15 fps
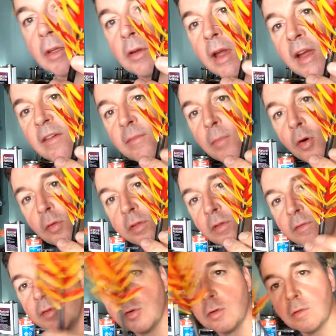you have both
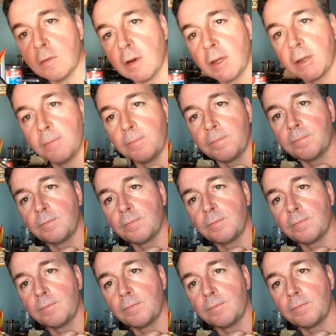of your